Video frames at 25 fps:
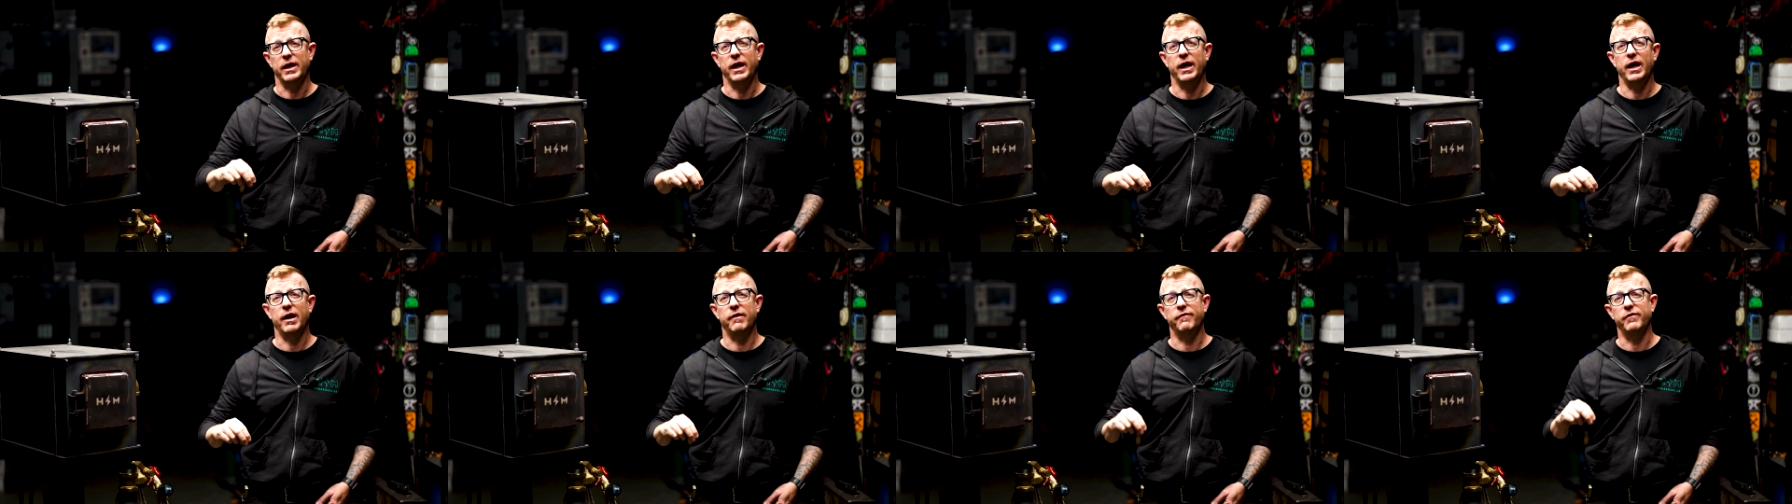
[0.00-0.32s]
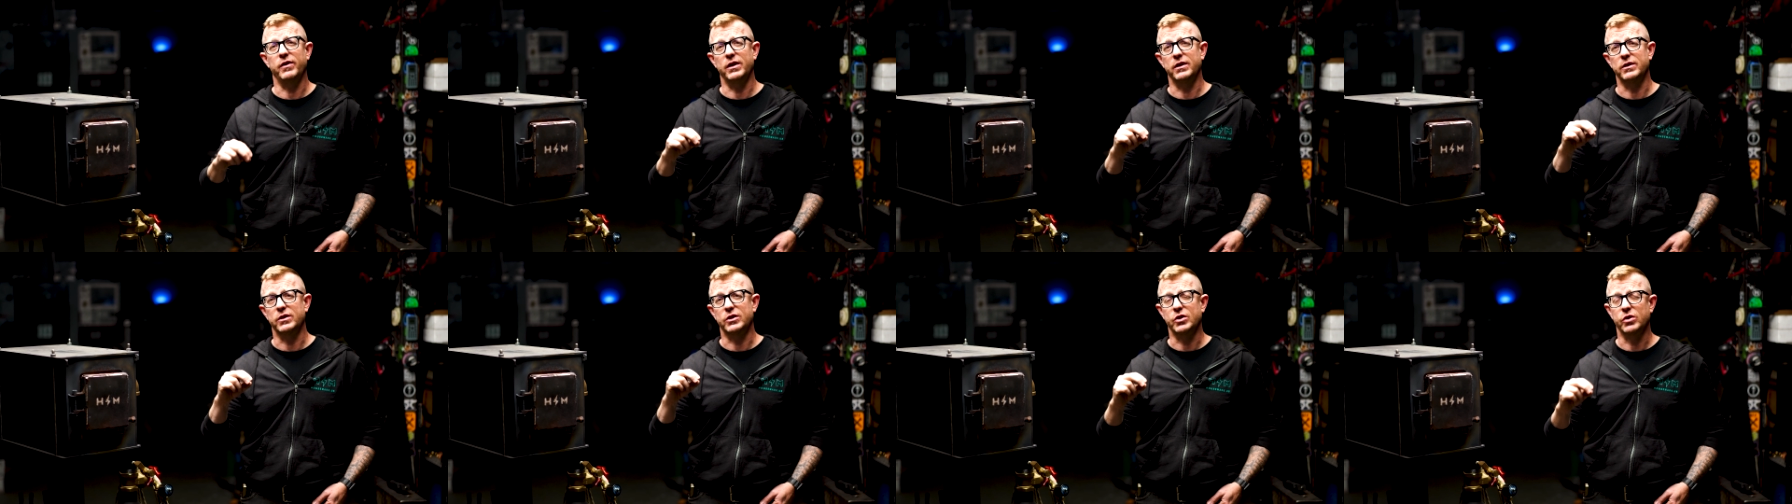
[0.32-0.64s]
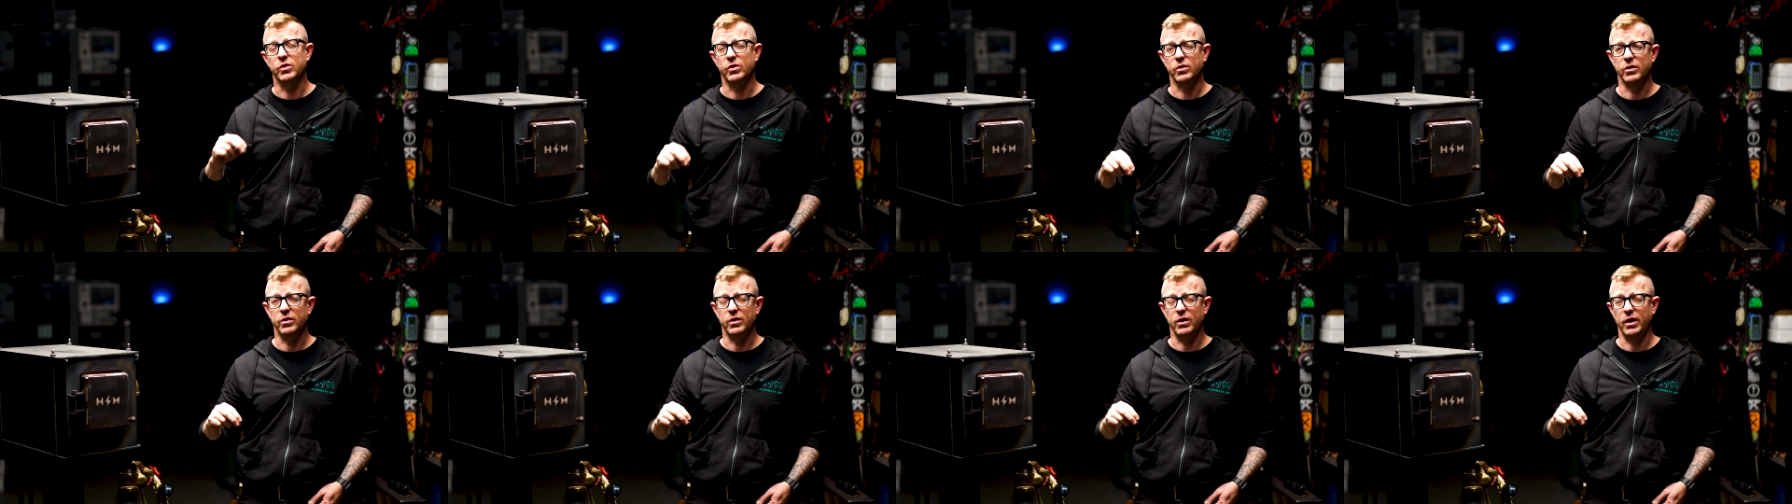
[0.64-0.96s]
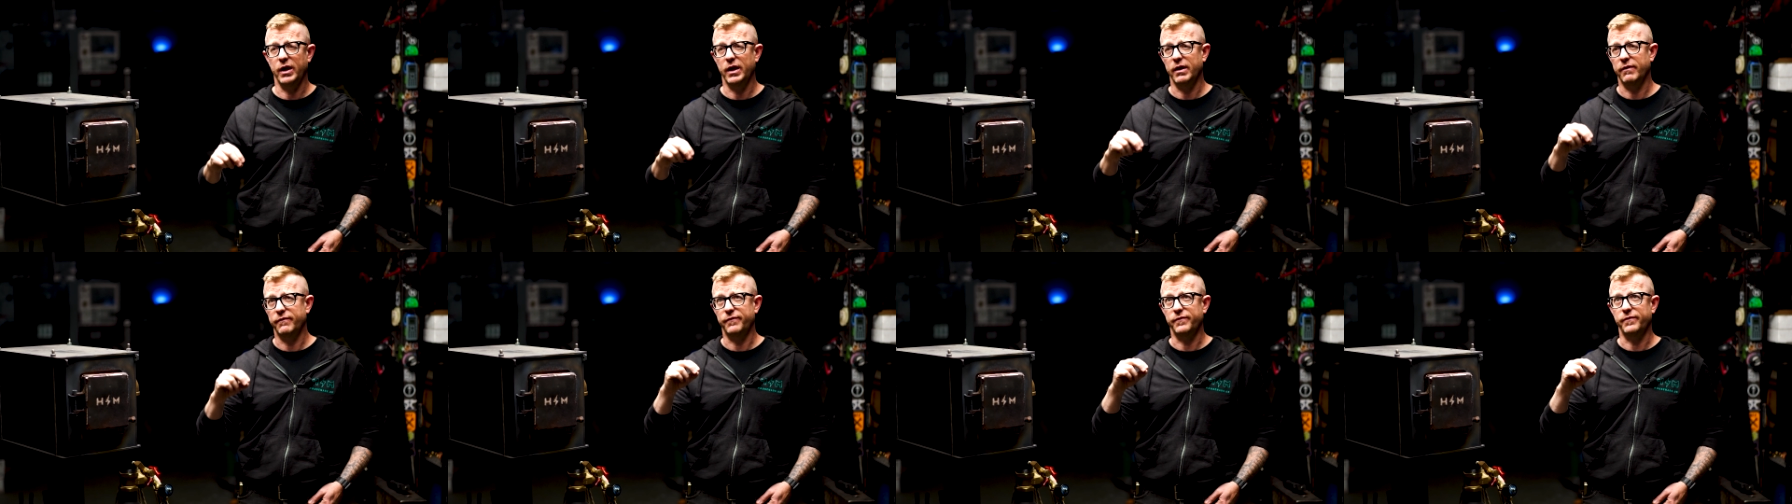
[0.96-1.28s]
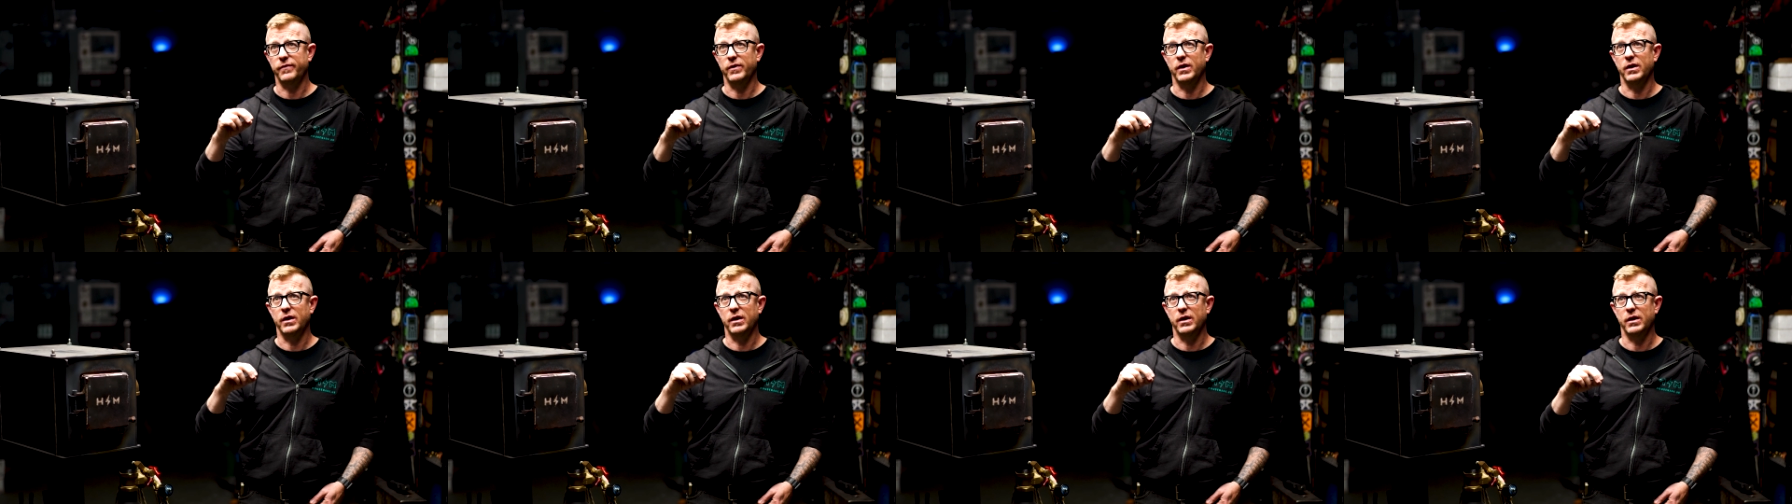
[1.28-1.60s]
have, incur
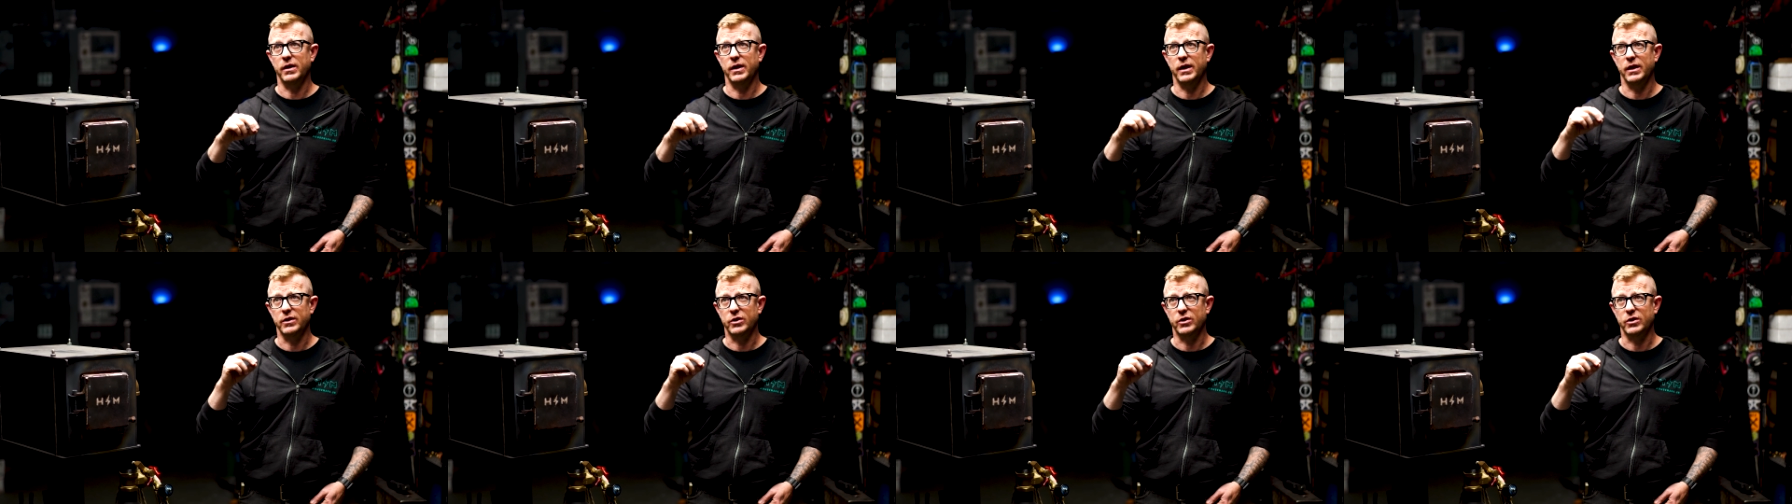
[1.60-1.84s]
have uh,